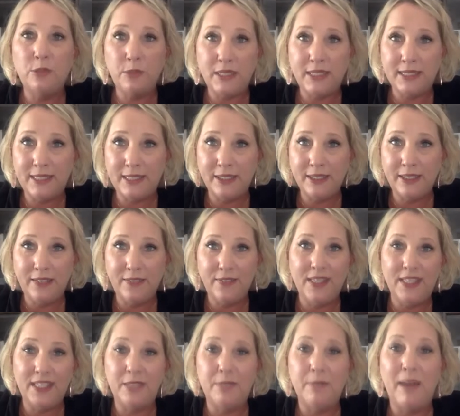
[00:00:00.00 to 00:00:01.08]
we still live in
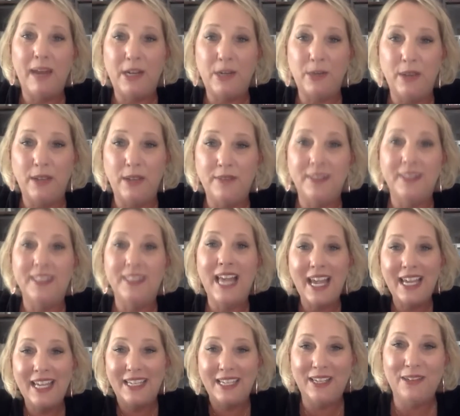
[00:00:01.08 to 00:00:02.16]
this microwave
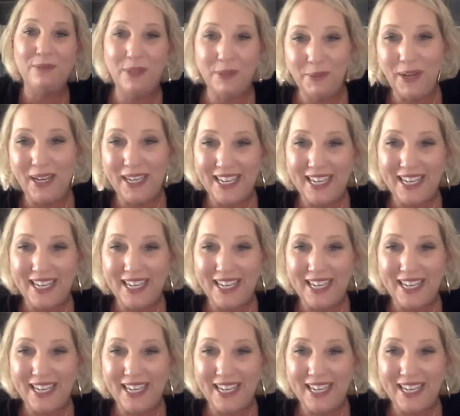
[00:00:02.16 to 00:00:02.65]
society and we want it